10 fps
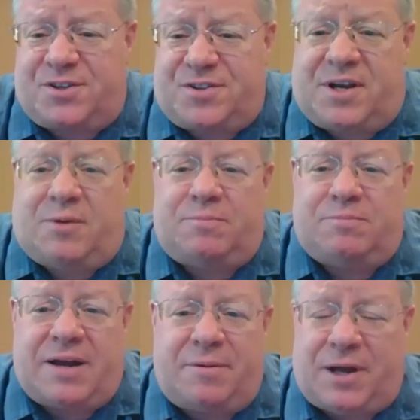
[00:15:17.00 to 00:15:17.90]
So
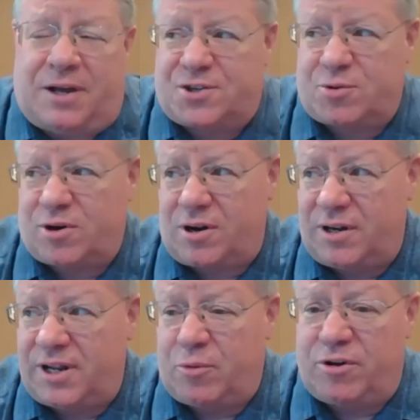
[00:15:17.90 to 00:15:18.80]
I'm not sure
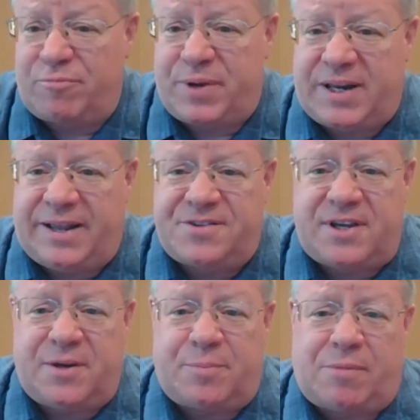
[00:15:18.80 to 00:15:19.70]
it would have been
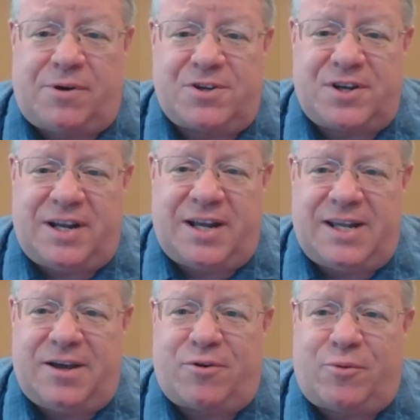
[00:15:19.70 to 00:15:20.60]
easy to publish it
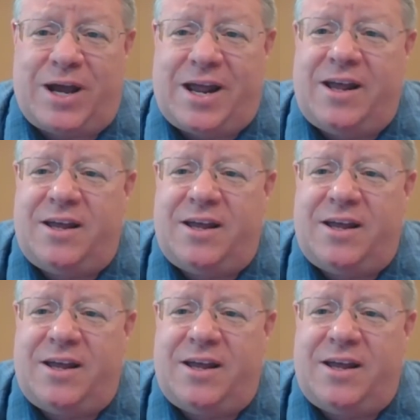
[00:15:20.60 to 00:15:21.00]
any other way.